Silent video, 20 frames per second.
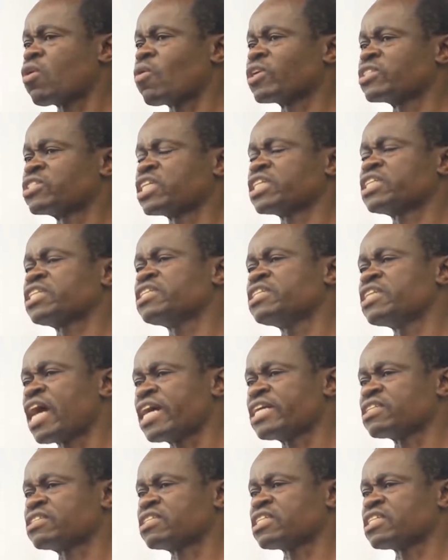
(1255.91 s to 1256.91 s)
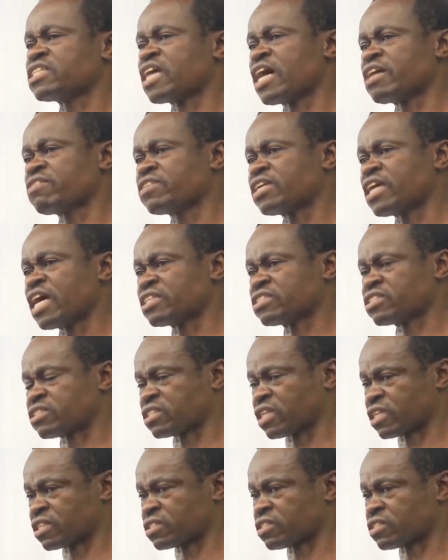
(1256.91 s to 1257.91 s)
was it in
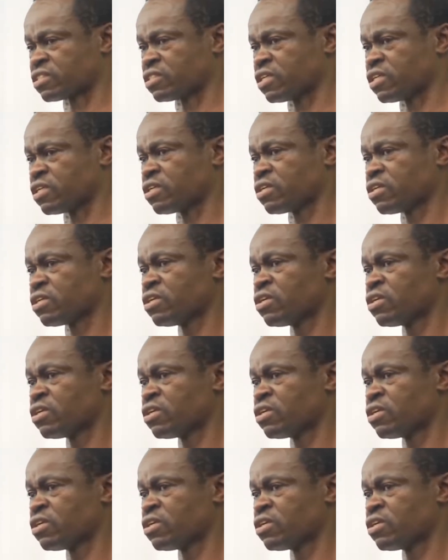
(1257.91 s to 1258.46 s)
1960,